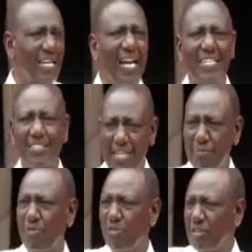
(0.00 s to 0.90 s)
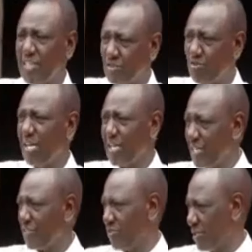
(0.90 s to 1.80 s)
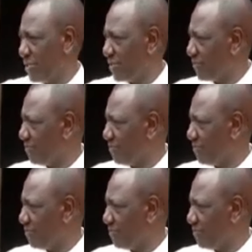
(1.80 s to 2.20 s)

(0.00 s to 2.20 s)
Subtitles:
that has crippled the sugar industry,